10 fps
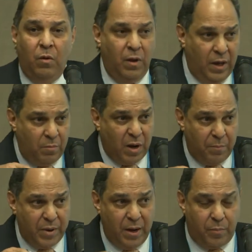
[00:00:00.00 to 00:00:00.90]
in my
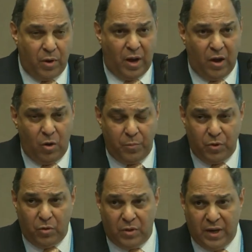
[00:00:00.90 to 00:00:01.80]
paper, I hope you
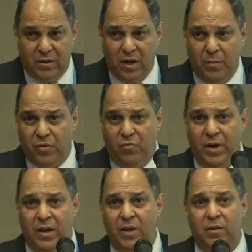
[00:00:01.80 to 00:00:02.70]
do take time to
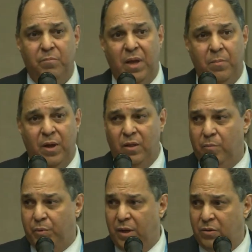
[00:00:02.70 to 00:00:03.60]
read it, maybe on the
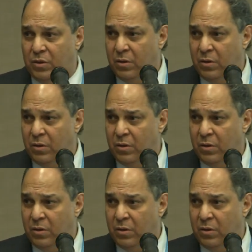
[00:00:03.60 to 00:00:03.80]
plane.